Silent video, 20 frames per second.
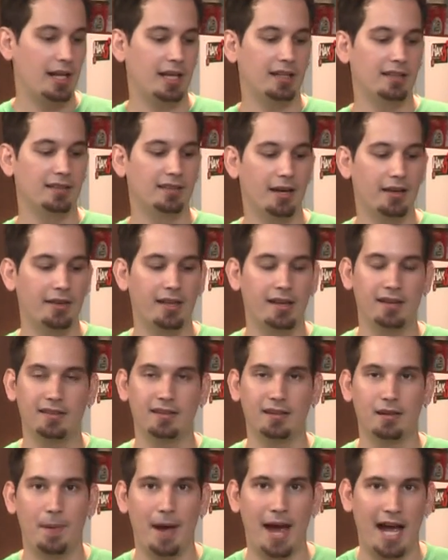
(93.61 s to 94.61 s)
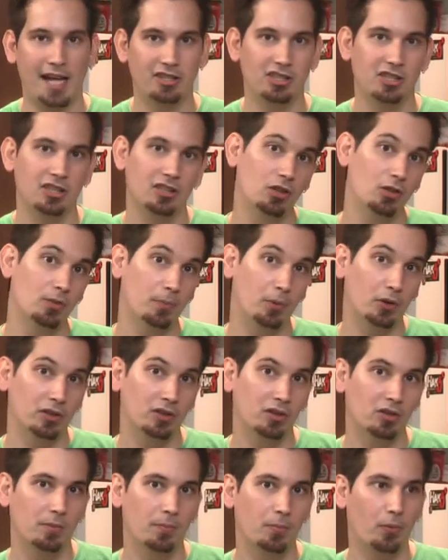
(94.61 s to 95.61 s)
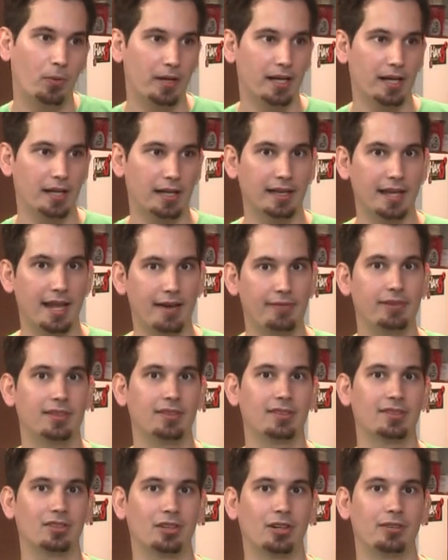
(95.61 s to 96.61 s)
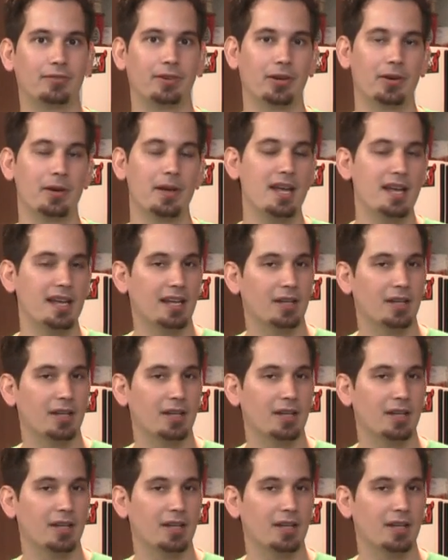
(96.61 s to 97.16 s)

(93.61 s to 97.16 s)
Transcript: and I can tell that it's an Apache 2.2.11 server.